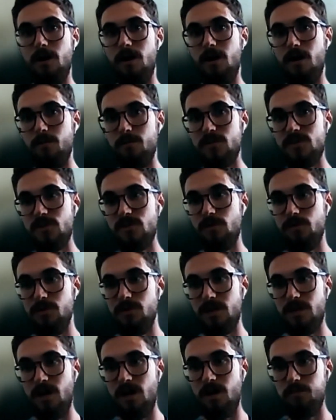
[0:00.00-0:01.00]
um, so
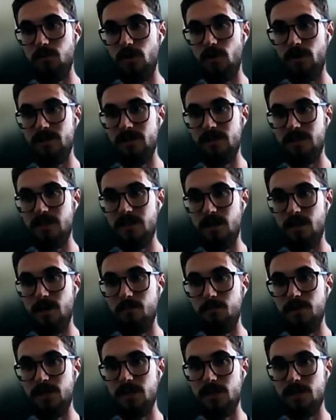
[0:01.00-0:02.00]
you can upload it to
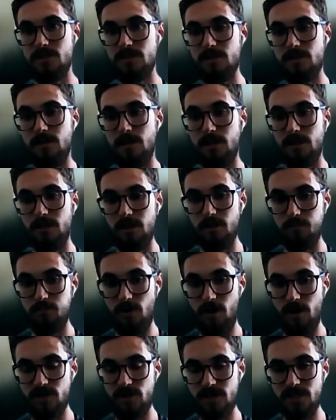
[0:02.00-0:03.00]
GitHub because the
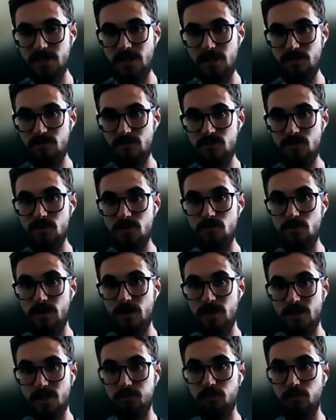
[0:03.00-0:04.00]
projects that you do
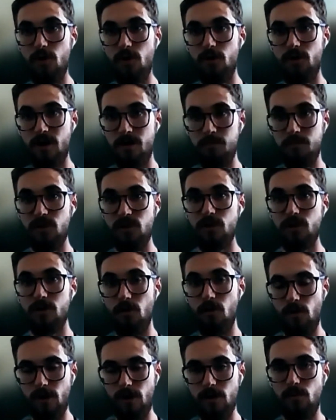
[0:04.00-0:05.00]
in the program, you're
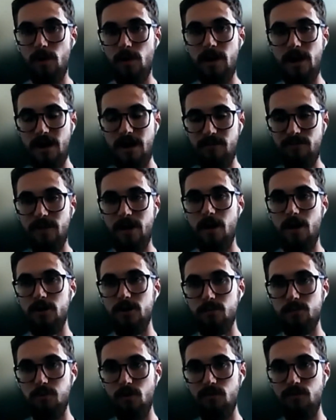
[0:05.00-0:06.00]
going to want to have that on your